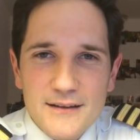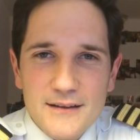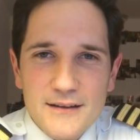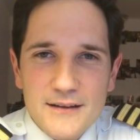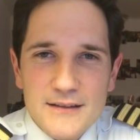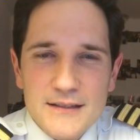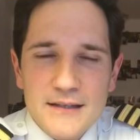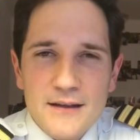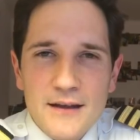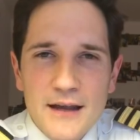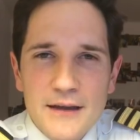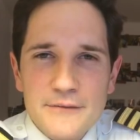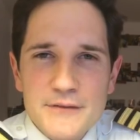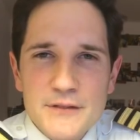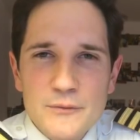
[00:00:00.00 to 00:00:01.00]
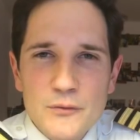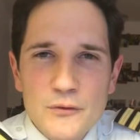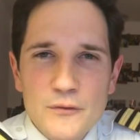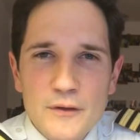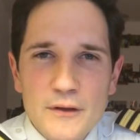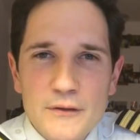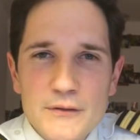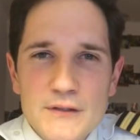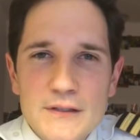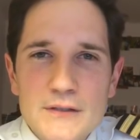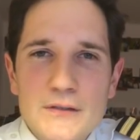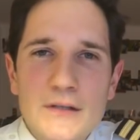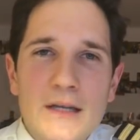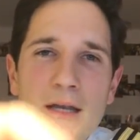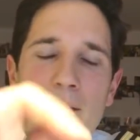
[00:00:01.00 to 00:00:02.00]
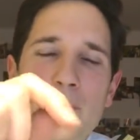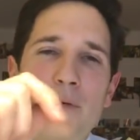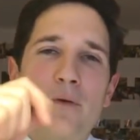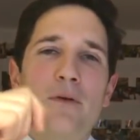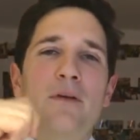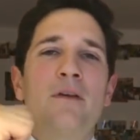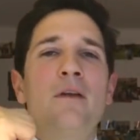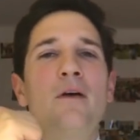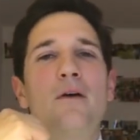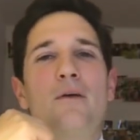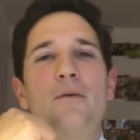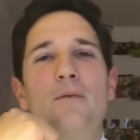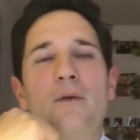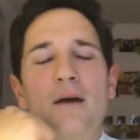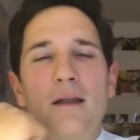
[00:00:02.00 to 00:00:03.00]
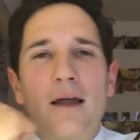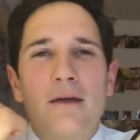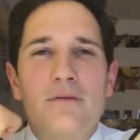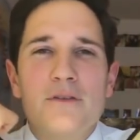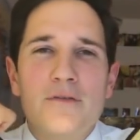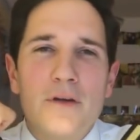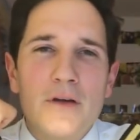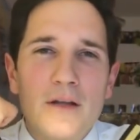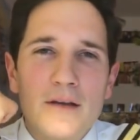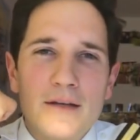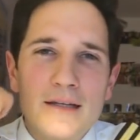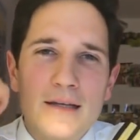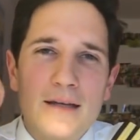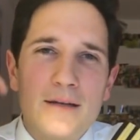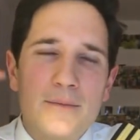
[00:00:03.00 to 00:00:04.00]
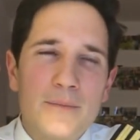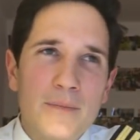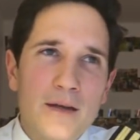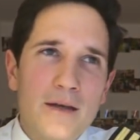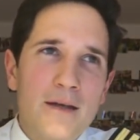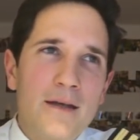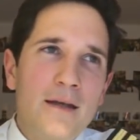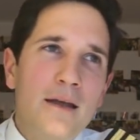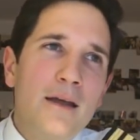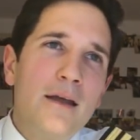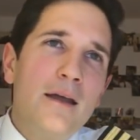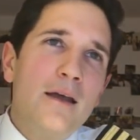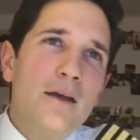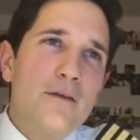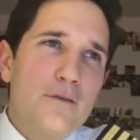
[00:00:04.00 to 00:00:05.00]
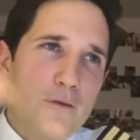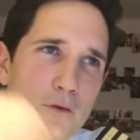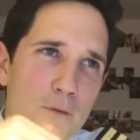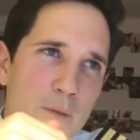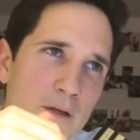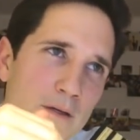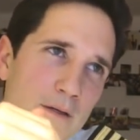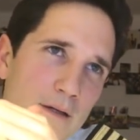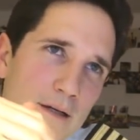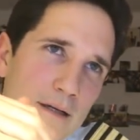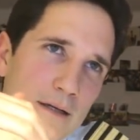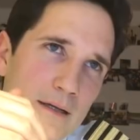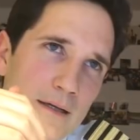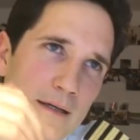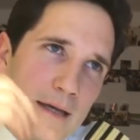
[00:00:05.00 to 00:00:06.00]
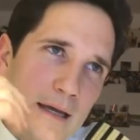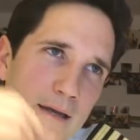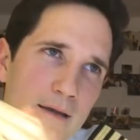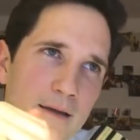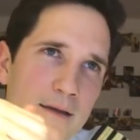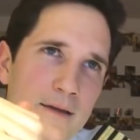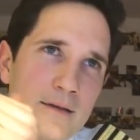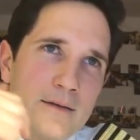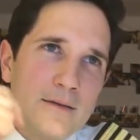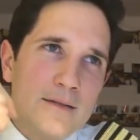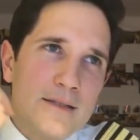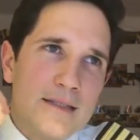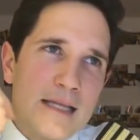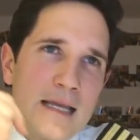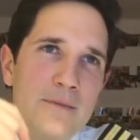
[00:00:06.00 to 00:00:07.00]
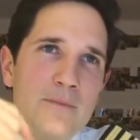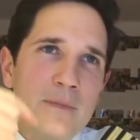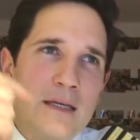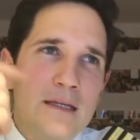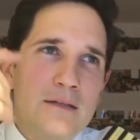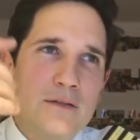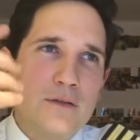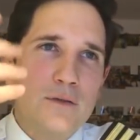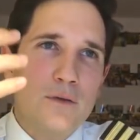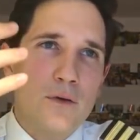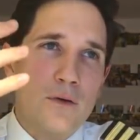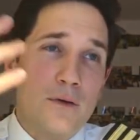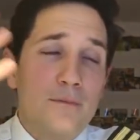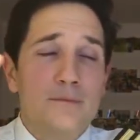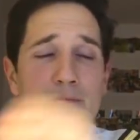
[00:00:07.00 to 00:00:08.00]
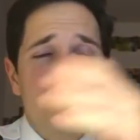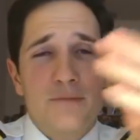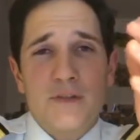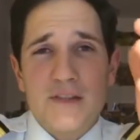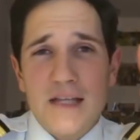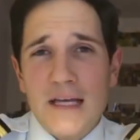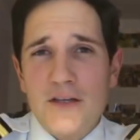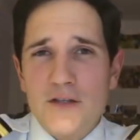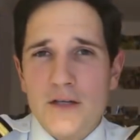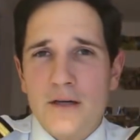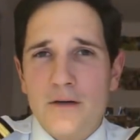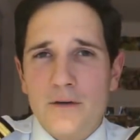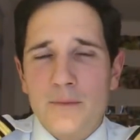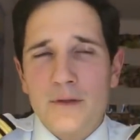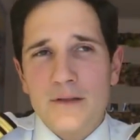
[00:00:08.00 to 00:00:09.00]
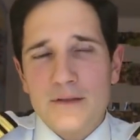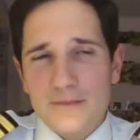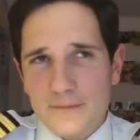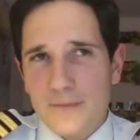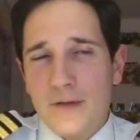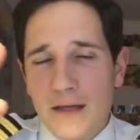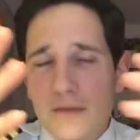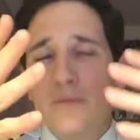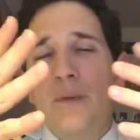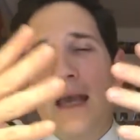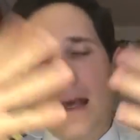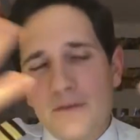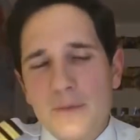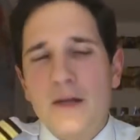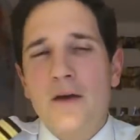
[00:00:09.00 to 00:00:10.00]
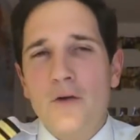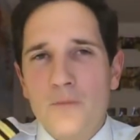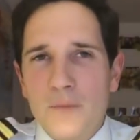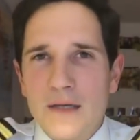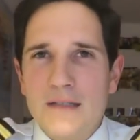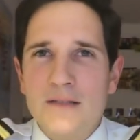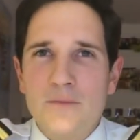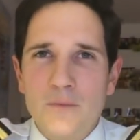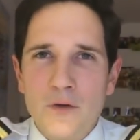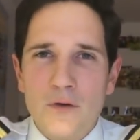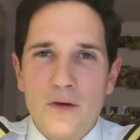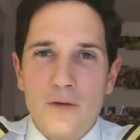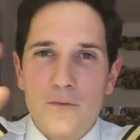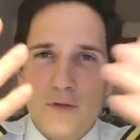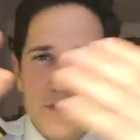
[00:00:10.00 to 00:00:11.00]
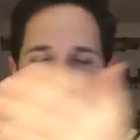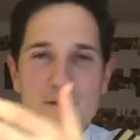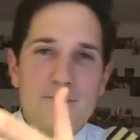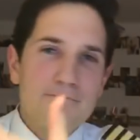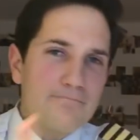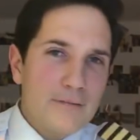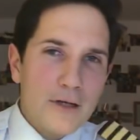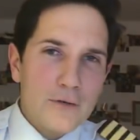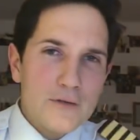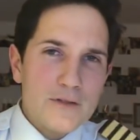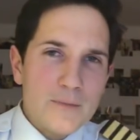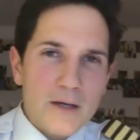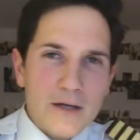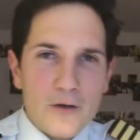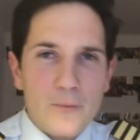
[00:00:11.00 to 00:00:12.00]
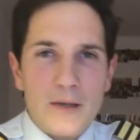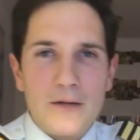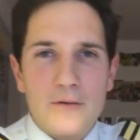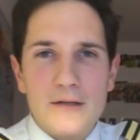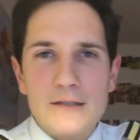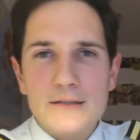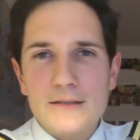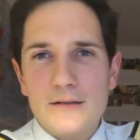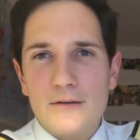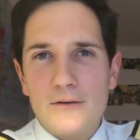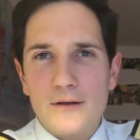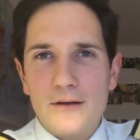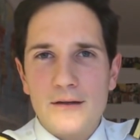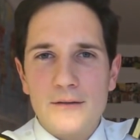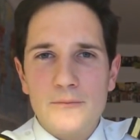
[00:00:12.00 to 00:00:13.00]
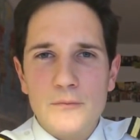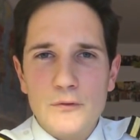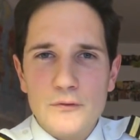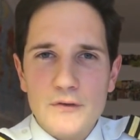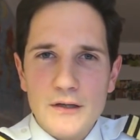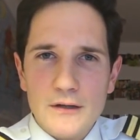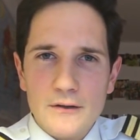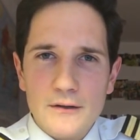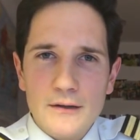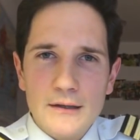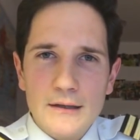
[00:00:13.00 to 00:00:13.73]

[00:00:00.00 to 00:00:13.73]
Did I have to move closer to the airport? No. Well, I was very lucky that my former airline sent me to, or stationary, gave me the home base in Munich, which is close to my home anyways, so I moved here.